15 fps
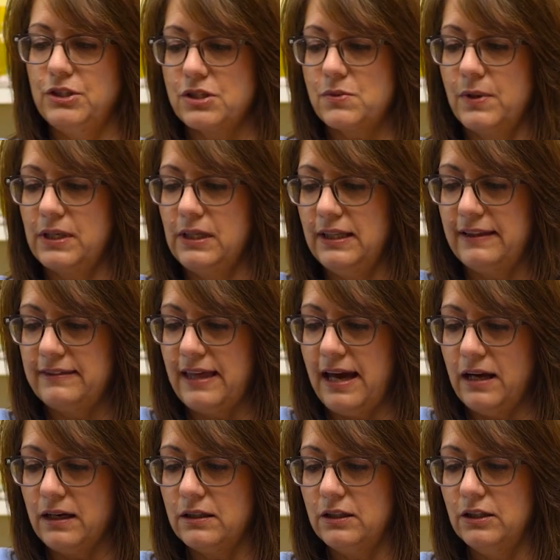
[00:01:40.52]
just want to let
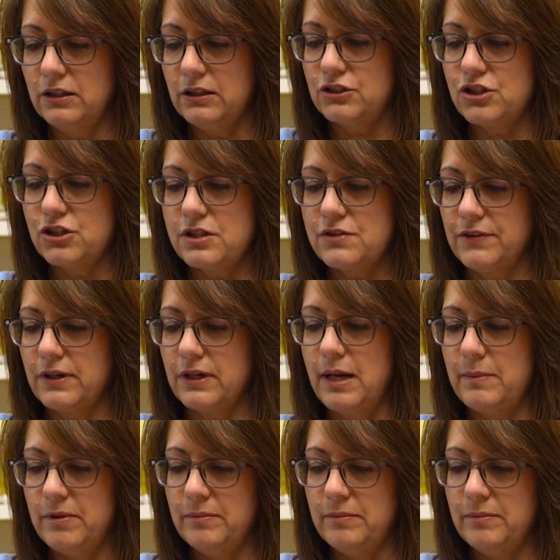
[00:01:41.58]
that cook just for a couple